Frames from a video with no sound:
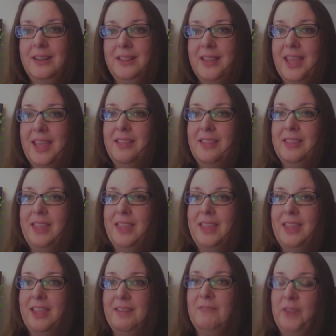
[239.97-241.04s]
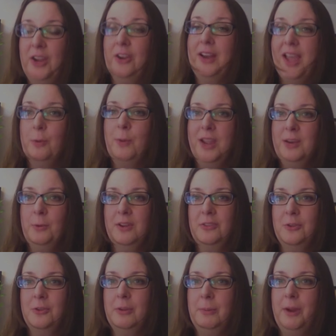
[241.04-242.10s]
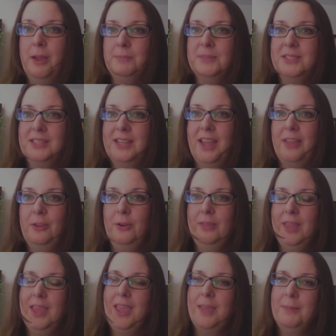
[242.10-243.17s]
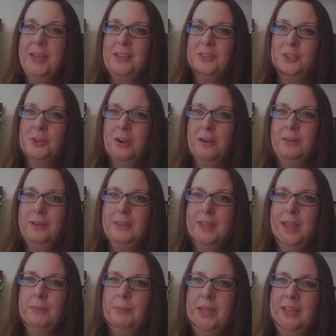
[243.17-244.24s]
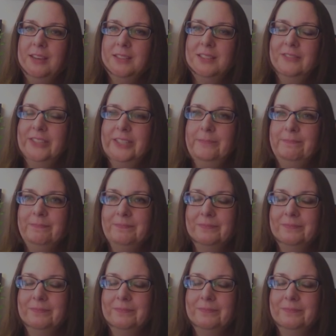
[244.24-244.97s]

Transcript: and they figured out a way to work through their problems together, and they came out stronger in the end because of it.